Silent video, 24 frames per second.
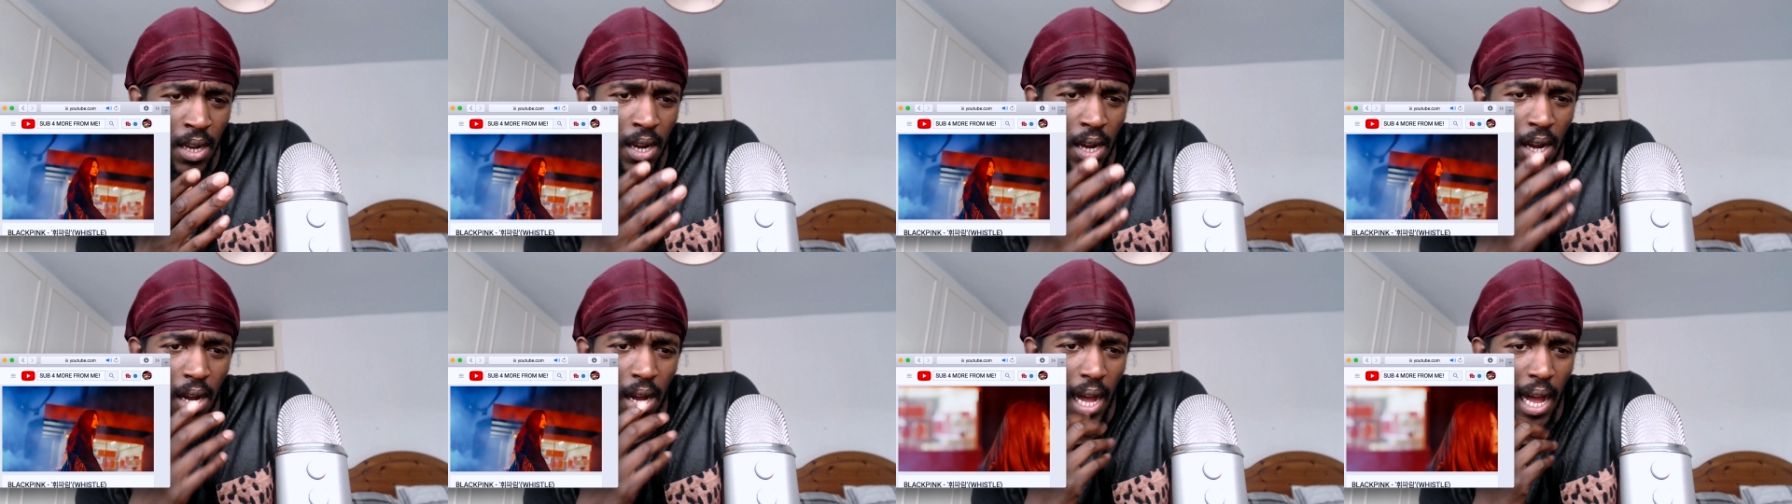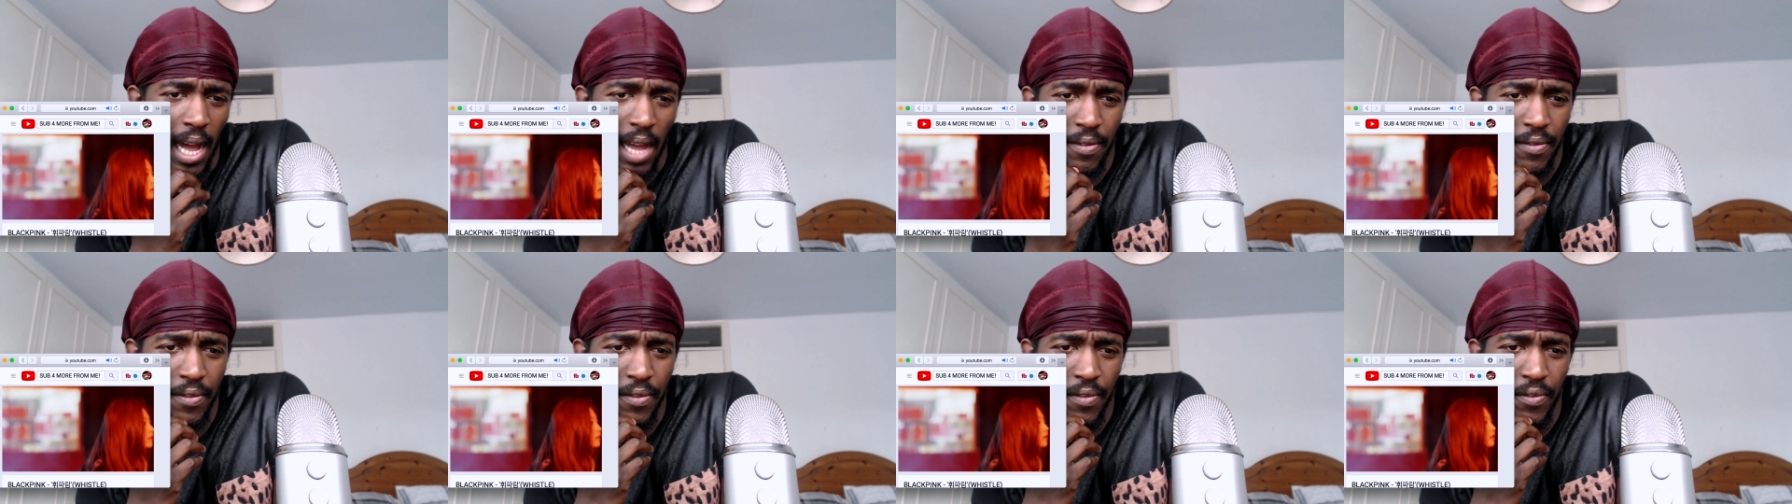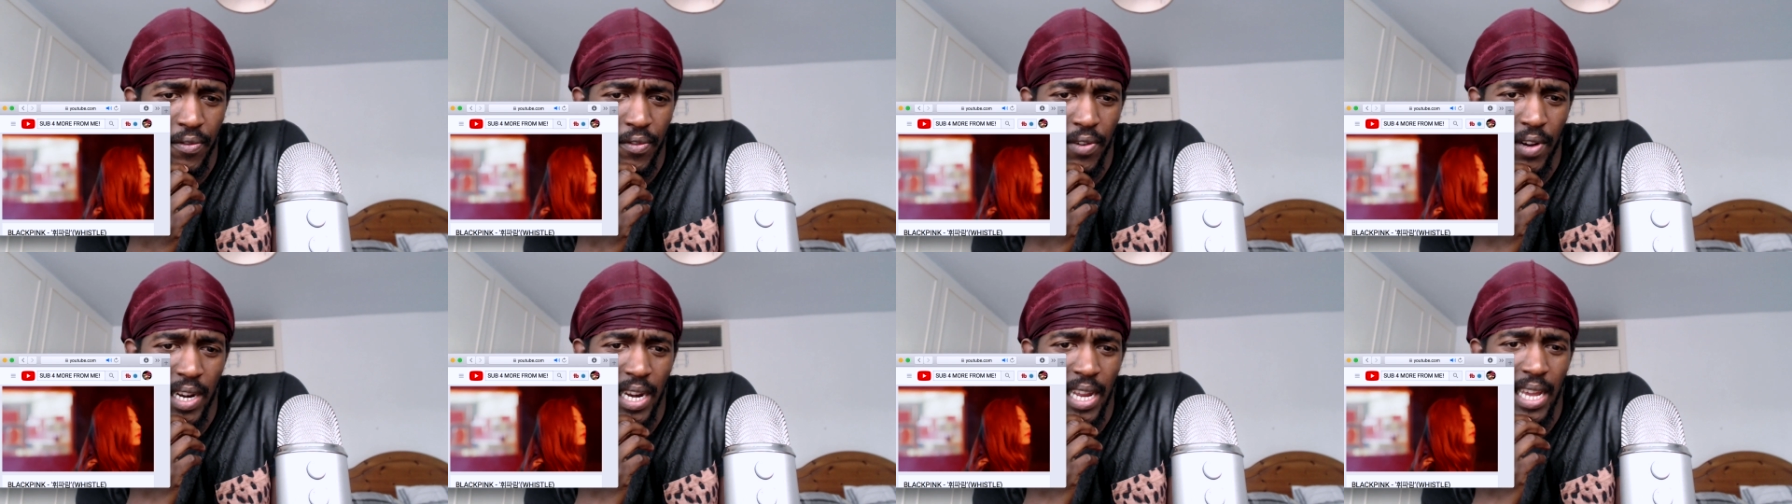I
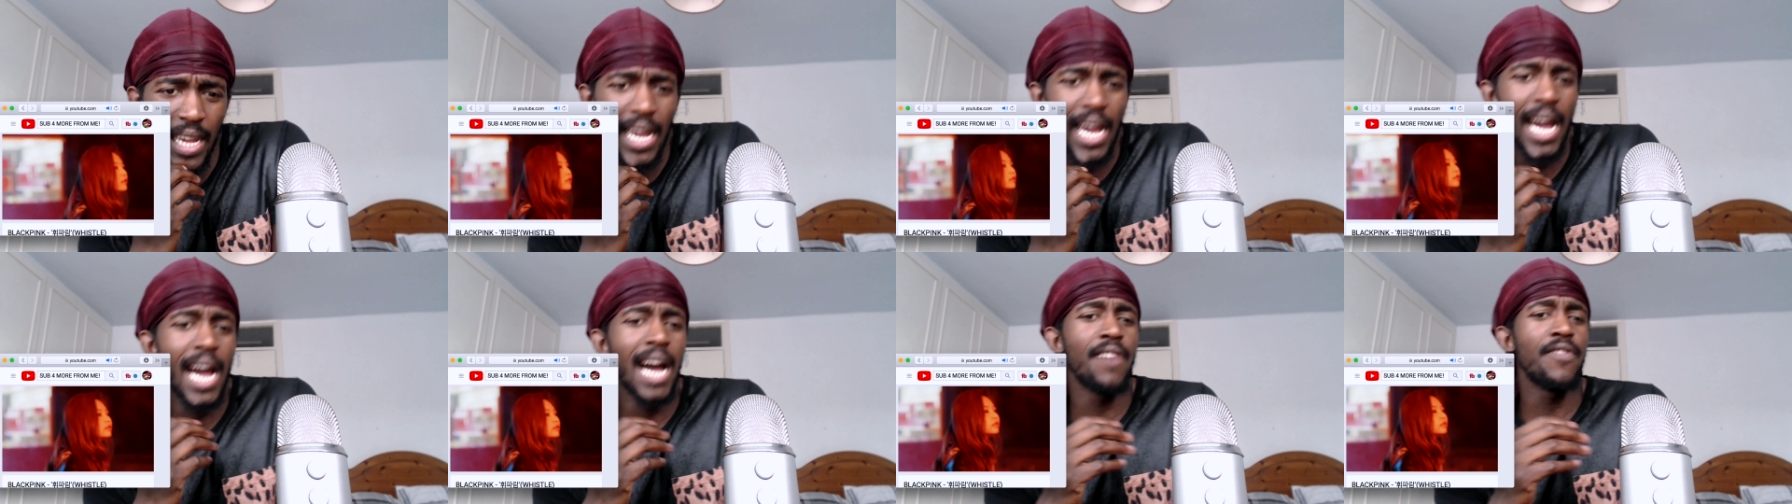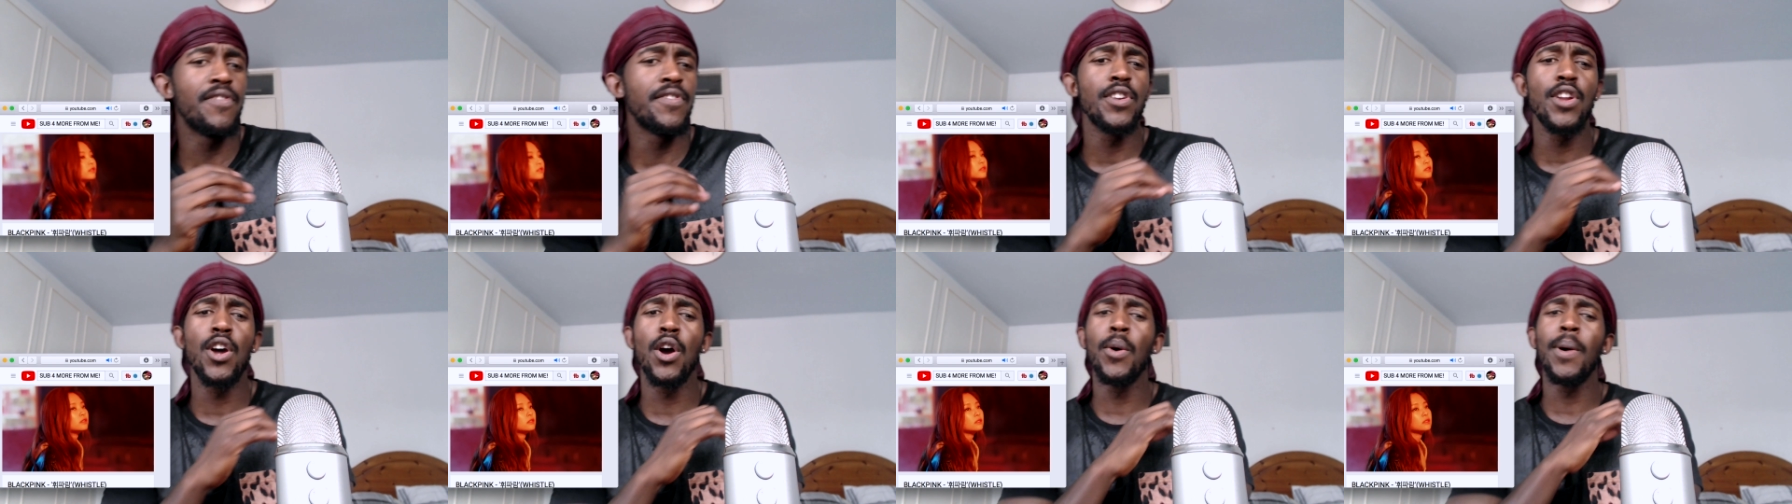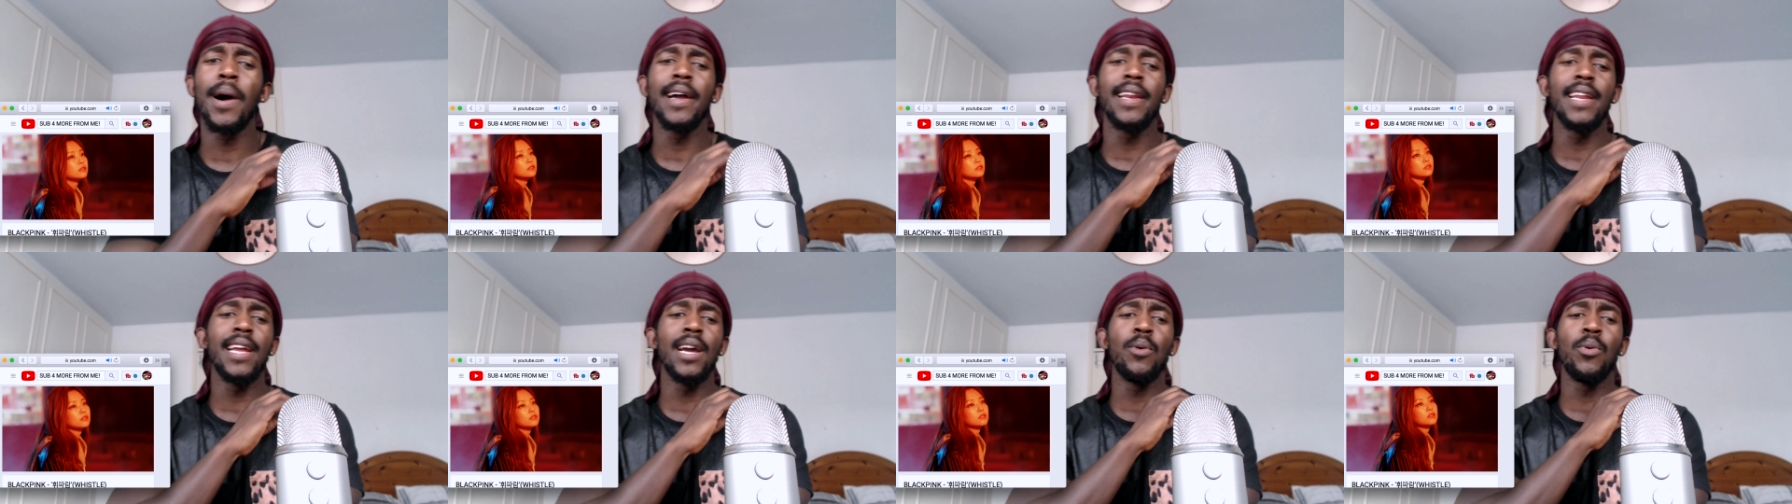fully have no
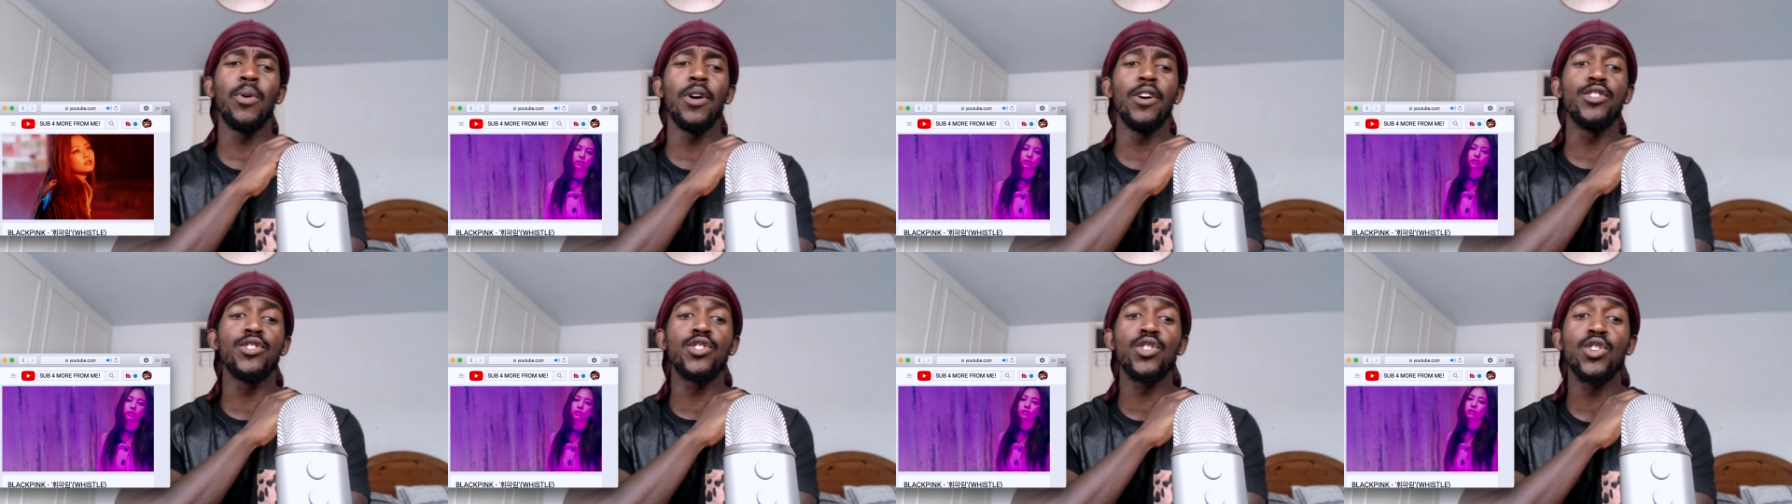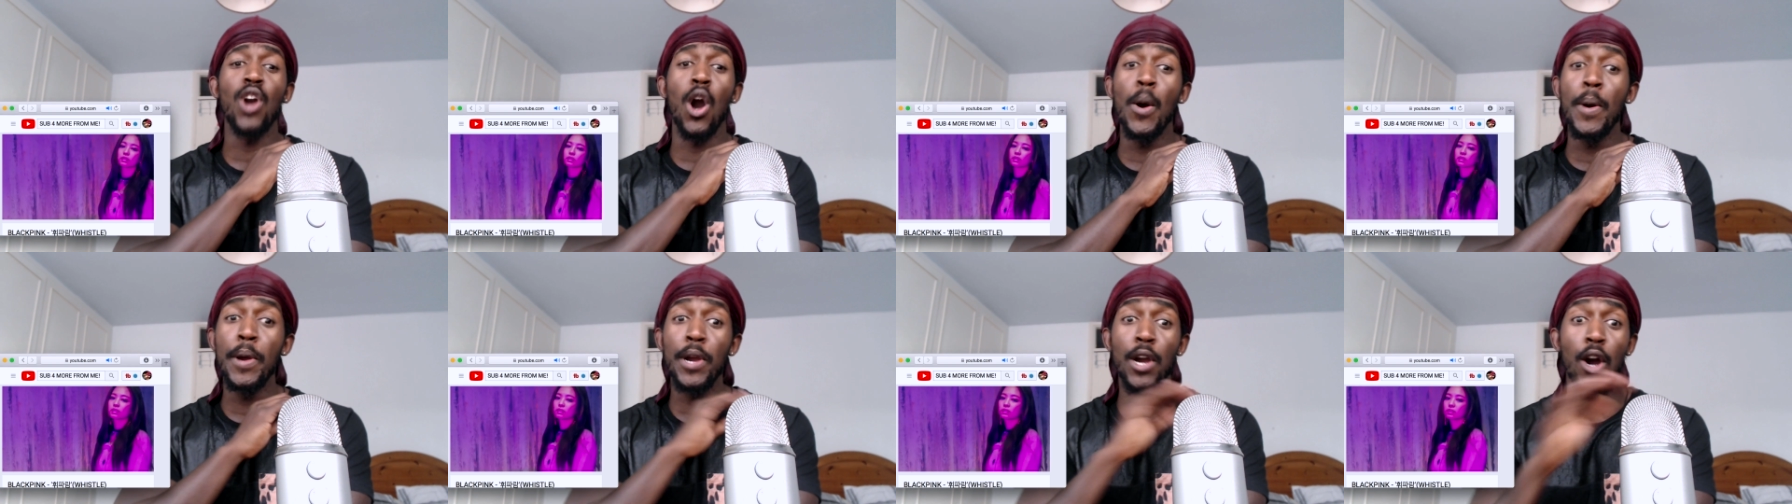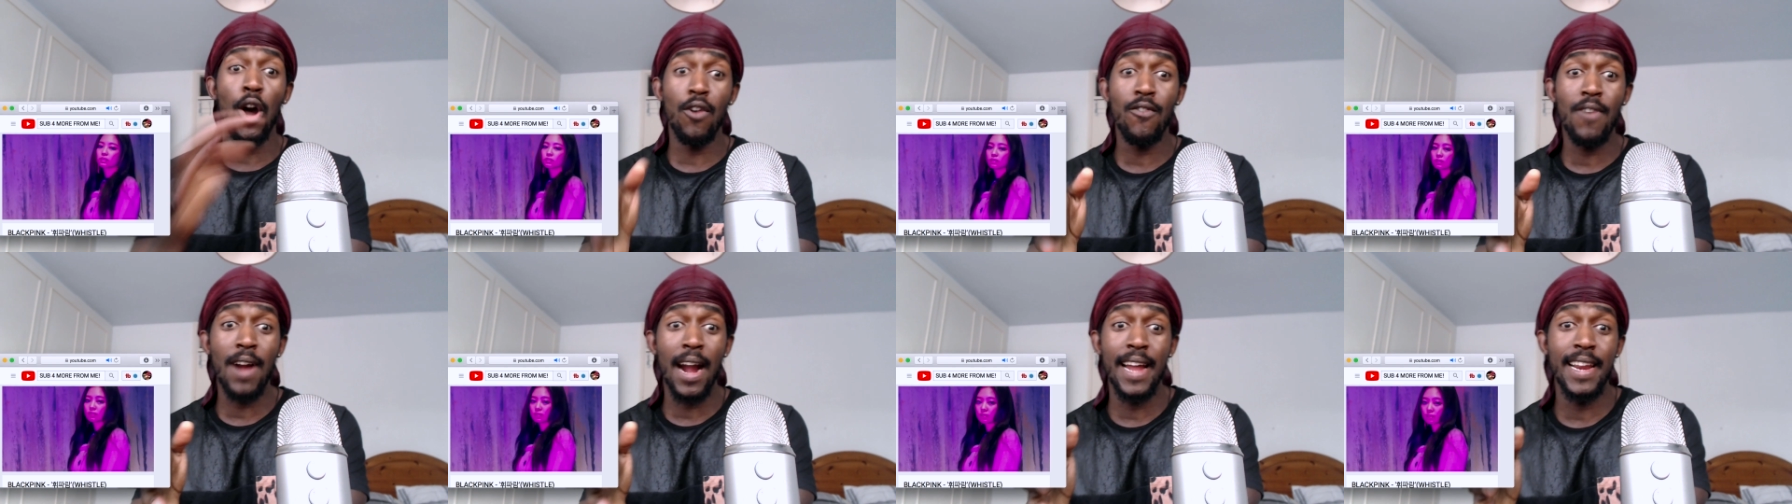idea what is going on
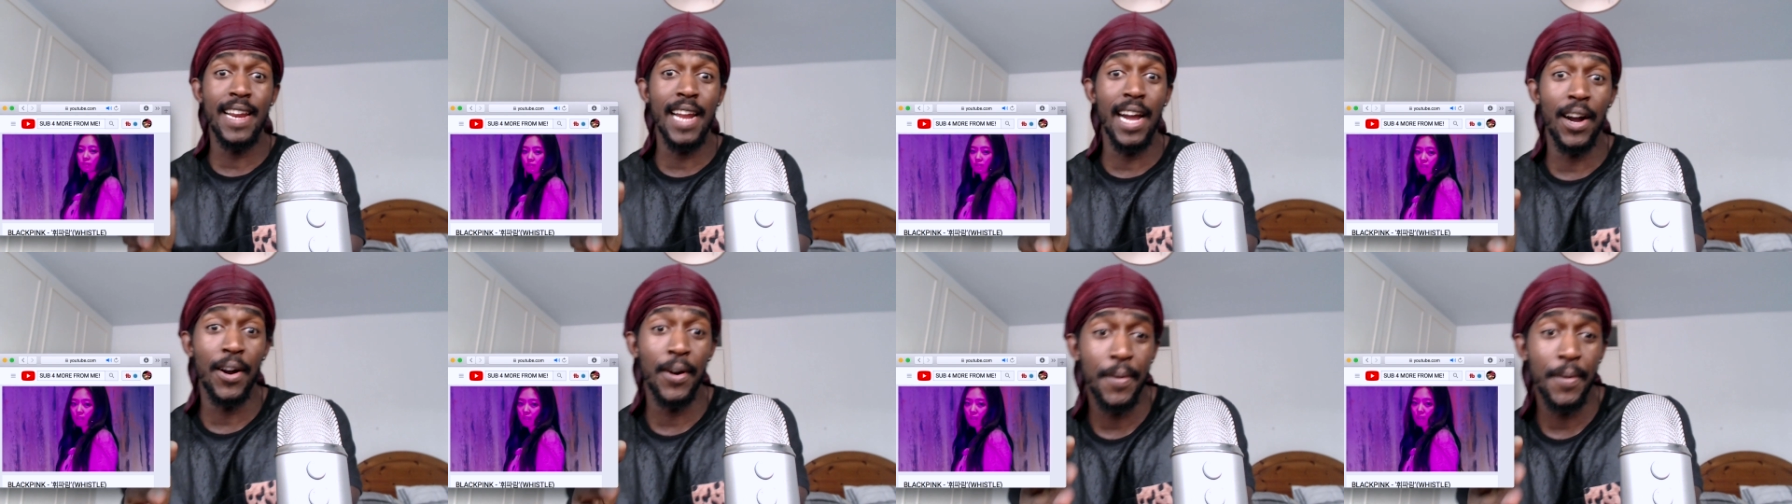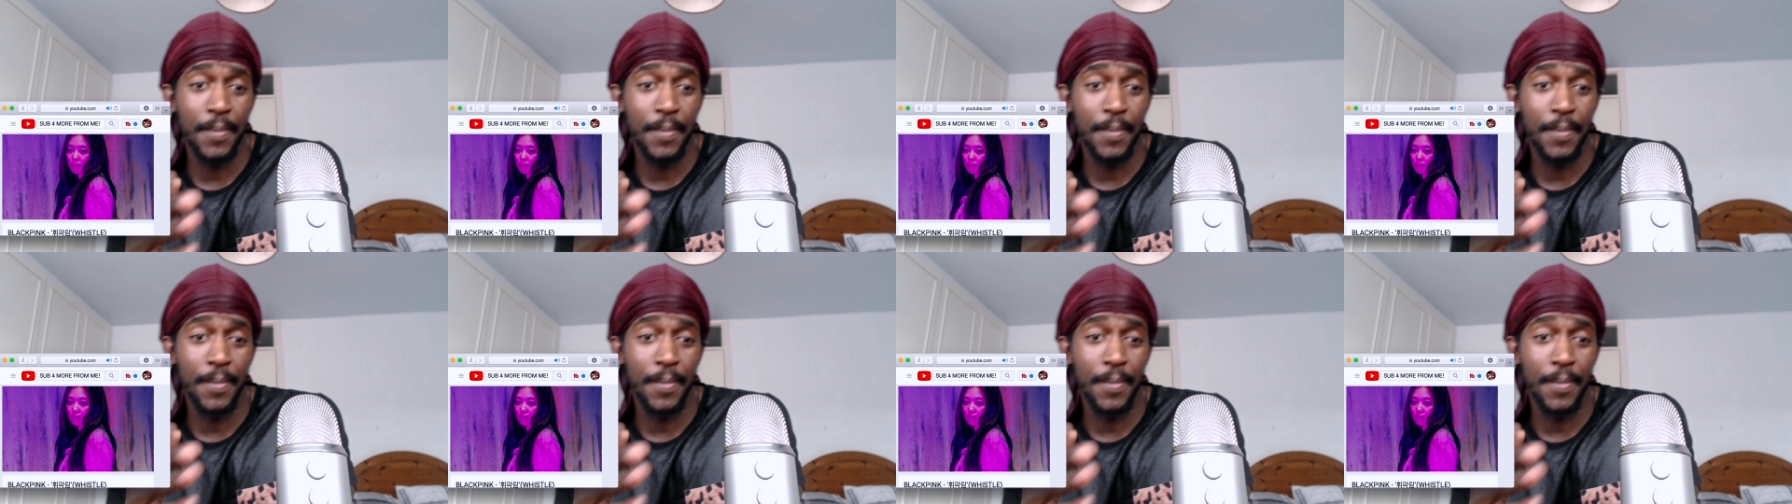right now.